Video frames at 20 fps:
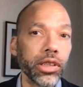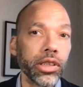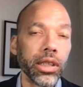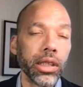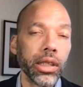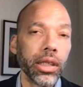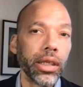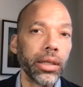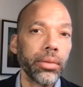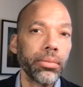
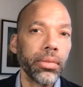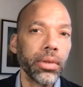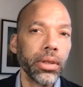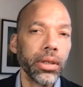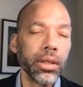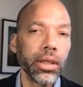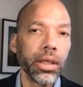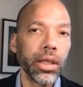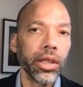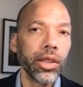time.
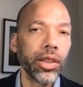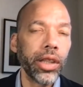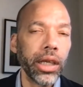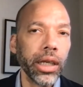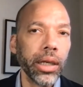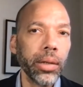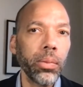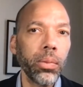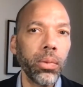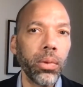I think
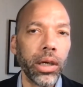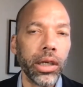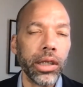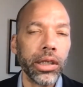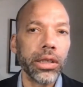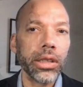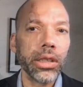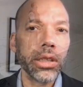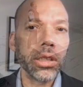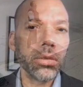it
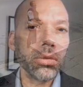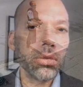was